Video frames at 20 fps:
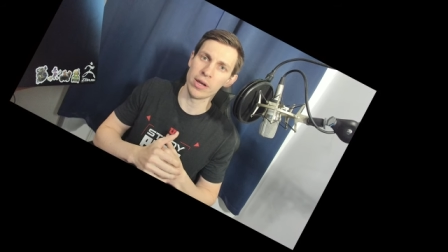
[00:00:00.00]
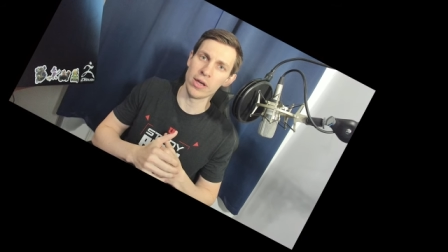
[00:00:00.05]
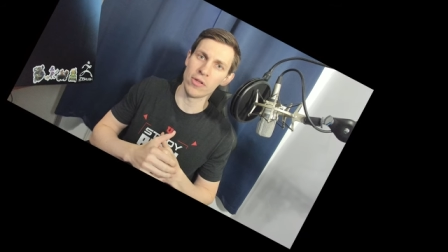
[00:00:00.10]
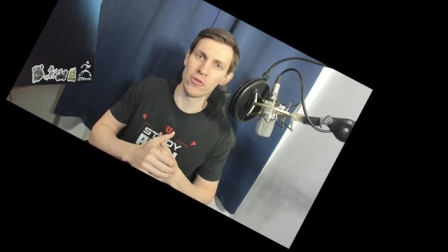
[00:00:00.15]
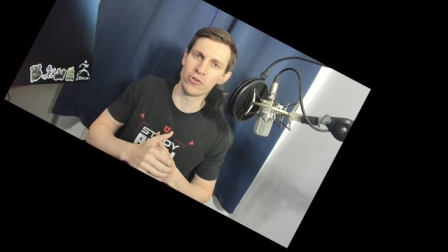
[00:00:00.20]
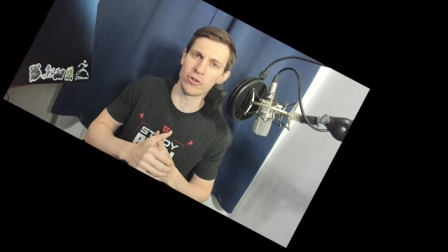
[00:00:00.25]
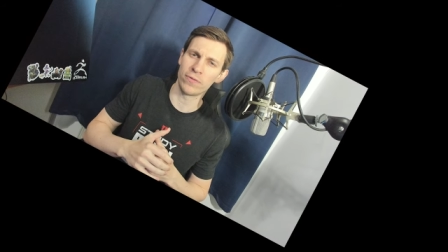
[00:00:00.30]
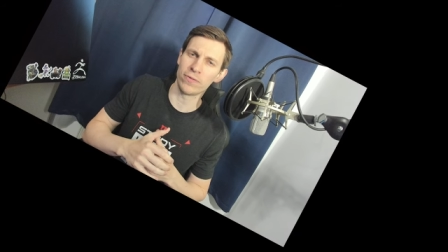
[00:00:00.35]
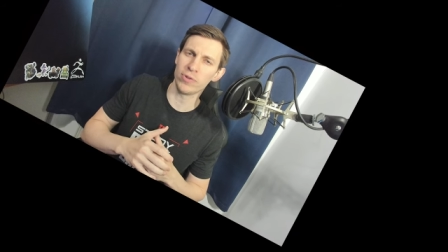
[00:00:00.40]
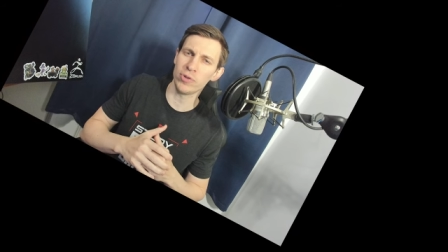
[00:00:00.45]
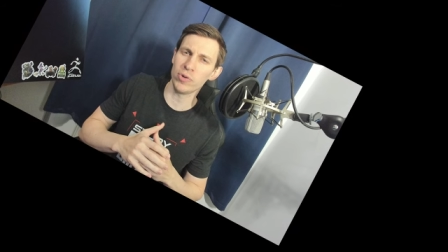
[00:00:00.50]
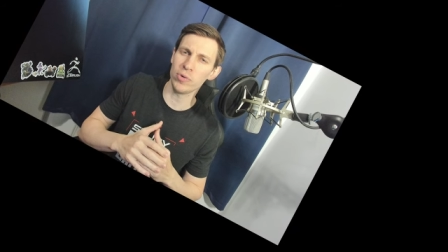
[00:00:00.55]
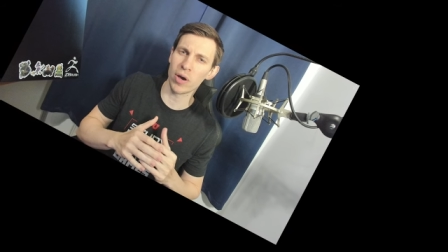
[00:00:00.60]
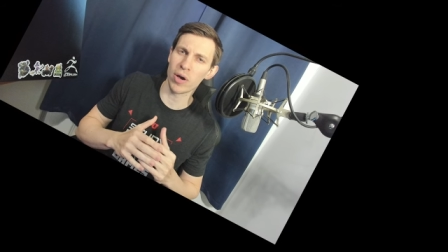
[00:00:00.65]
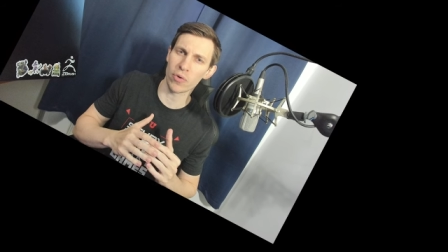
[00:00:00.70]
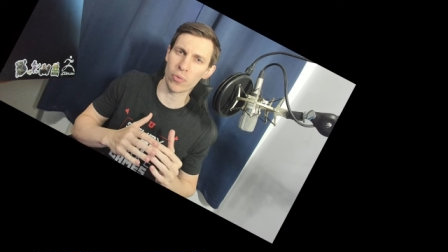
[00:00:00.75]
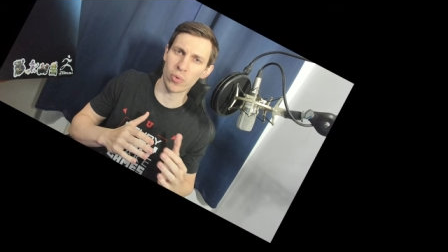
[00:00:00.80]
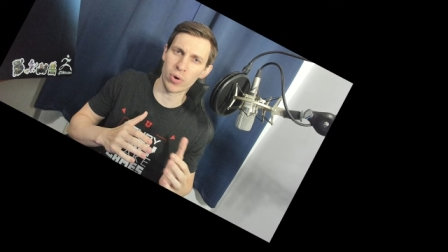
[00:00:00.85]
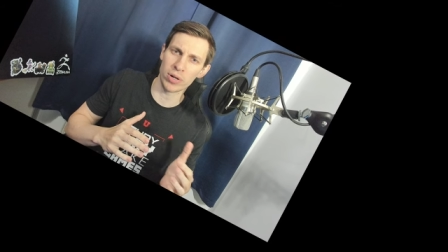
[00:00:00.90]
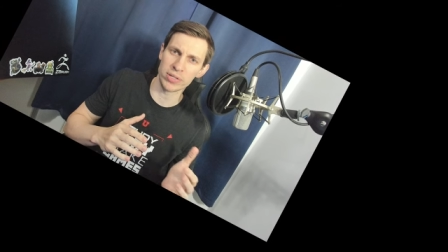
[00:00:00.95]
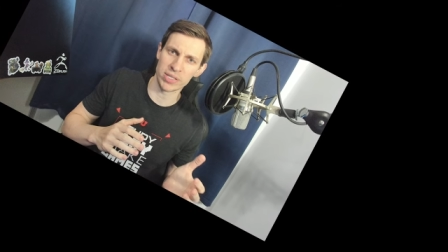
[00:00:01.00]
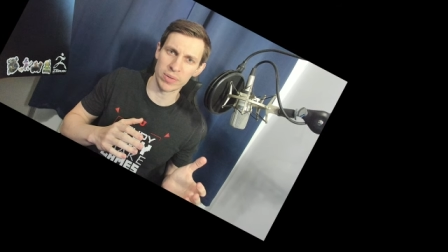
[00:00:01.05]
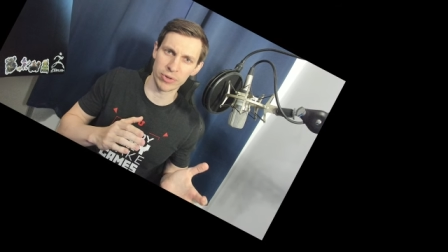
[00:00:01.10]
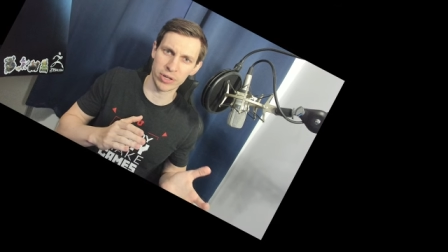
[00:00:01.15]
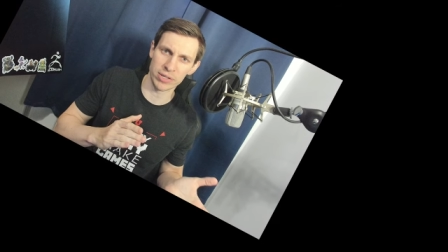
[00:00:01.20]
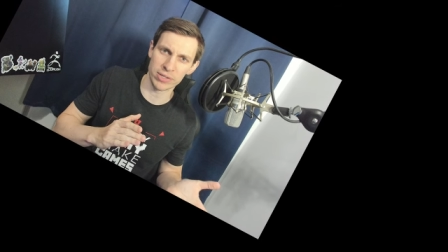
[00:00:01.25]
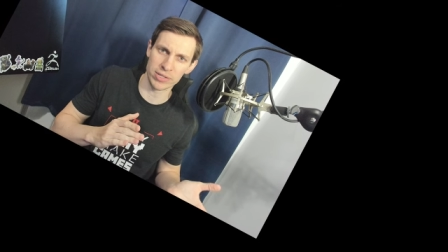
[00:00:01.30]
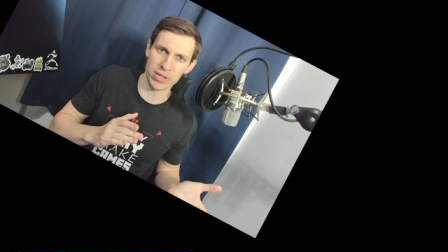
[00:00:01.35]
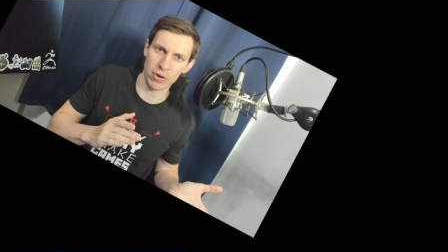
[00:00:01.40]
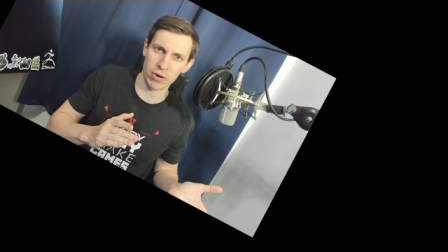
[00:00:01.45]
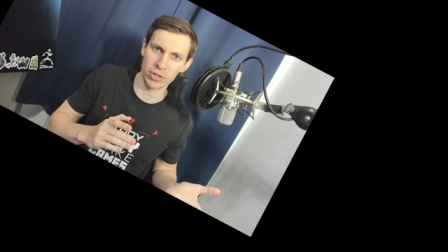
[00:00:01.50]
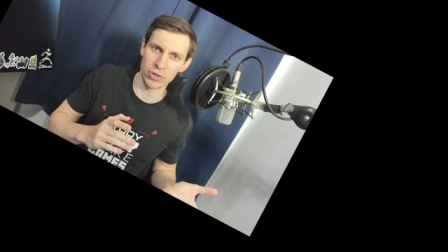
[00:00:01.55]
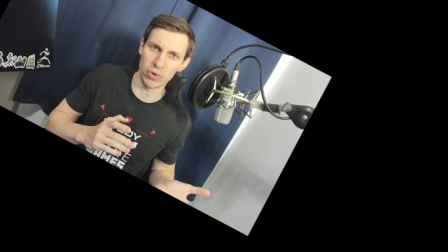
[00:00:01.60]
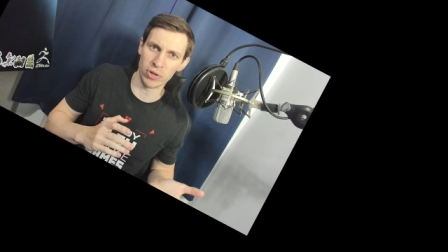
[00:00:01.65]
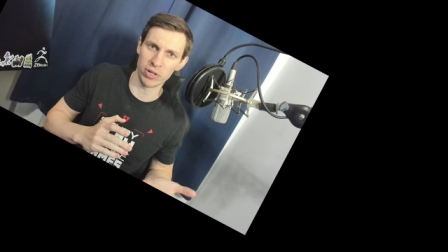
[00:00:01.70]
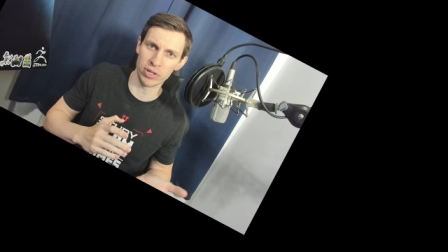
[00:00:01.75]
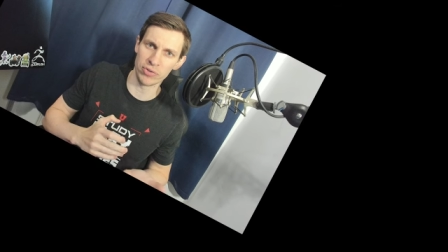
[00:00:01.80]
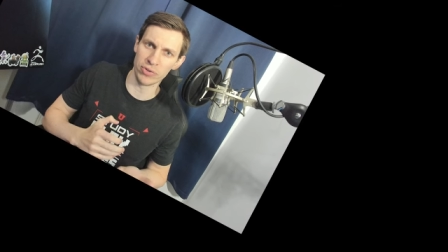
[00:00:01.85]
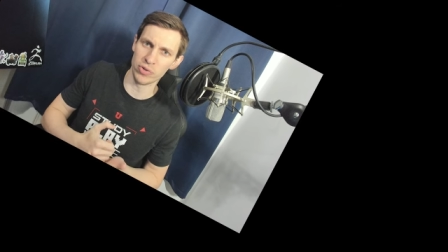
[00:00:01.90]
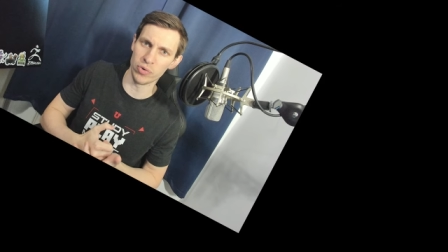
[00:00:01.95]
There's a few other ones I'm considering
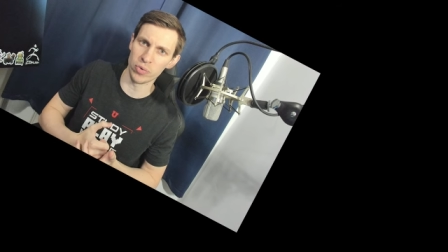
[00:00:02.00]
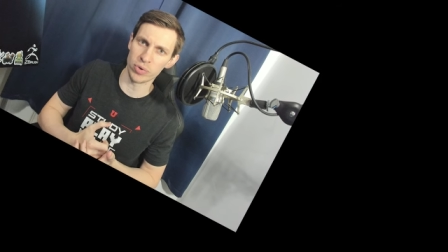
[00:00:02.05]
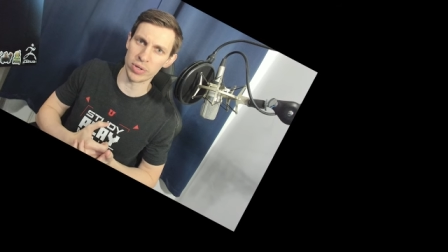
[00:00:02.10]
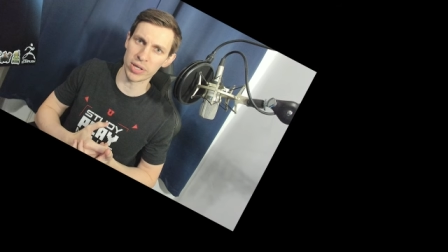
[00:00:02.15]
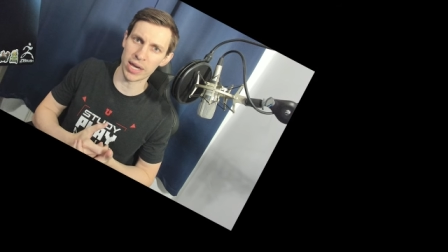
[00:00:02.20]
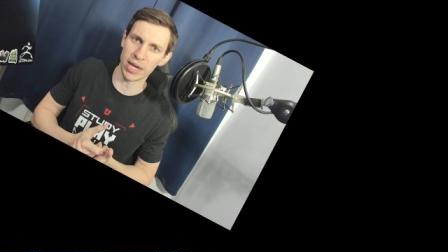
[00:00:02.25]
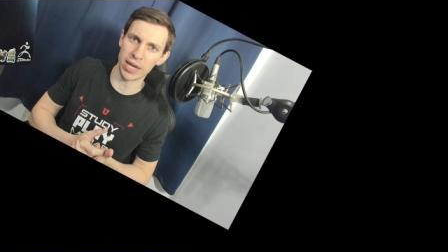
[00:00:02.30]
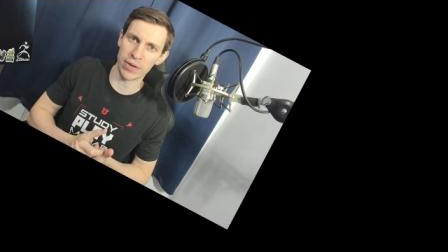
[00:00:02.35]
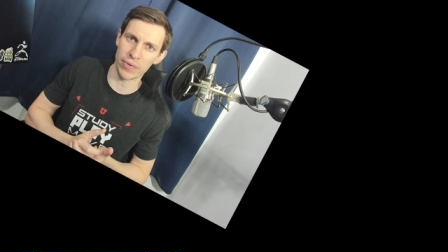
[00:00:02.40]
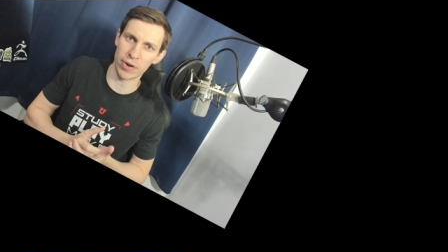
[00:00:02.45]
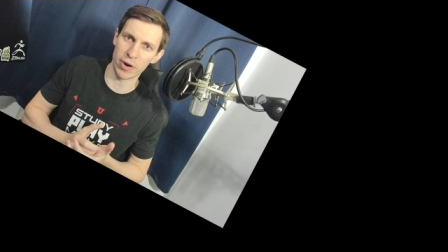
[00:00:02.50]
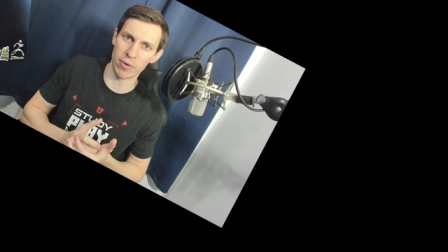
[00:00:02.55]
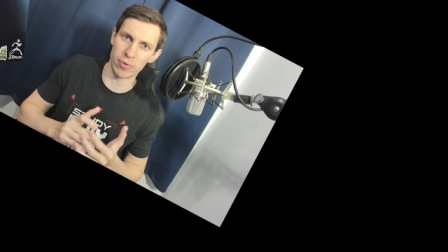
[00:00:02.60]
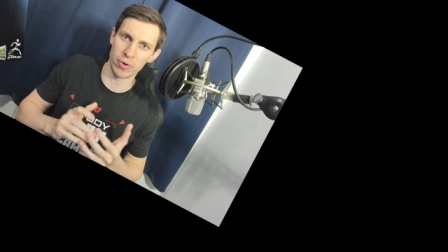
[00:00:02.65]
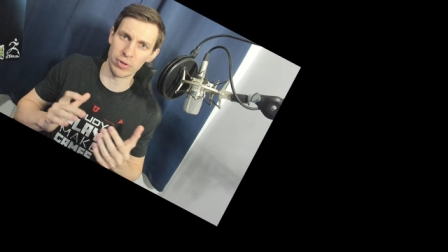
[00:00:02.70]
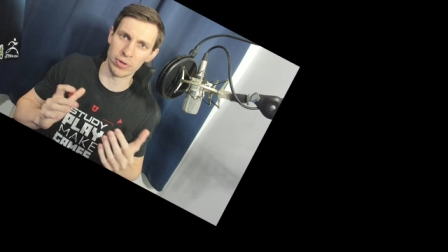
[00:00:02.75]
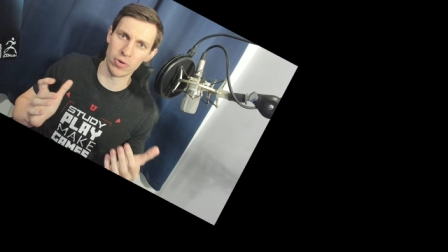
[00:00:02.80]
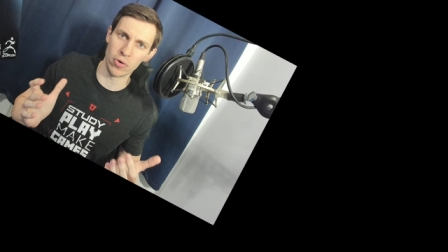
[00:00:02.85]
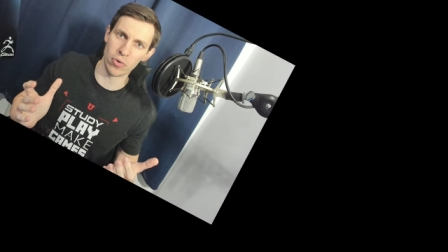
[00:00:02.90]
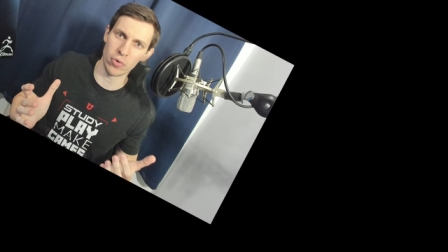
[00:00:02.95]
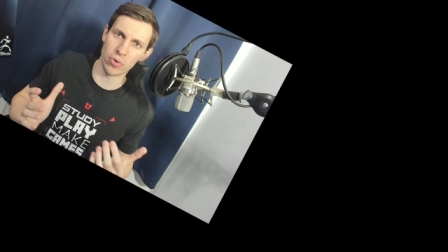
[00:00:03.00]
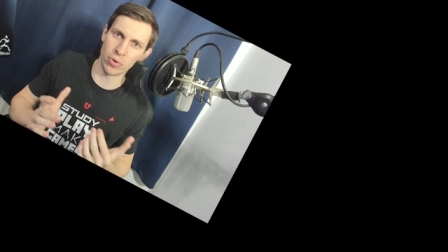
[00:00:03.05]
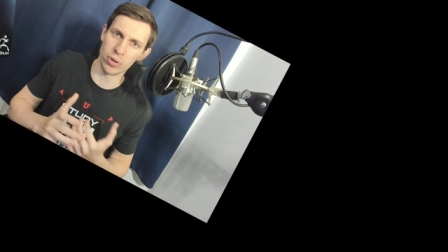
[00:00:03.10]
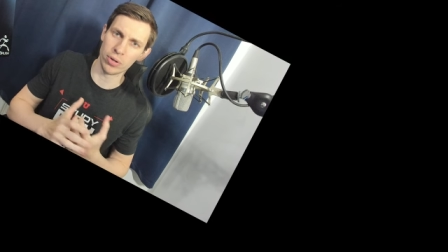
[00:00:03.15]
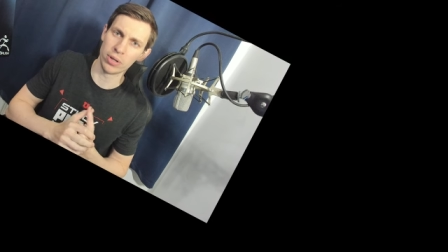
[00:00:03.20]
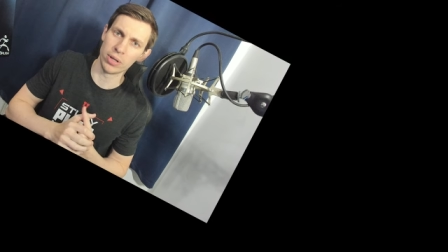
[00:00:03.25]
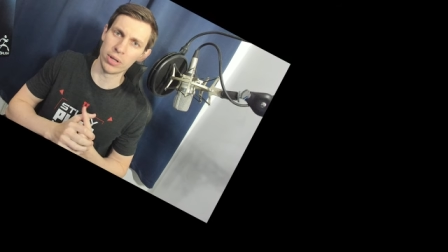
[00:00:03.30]
doing in the UK that are more local,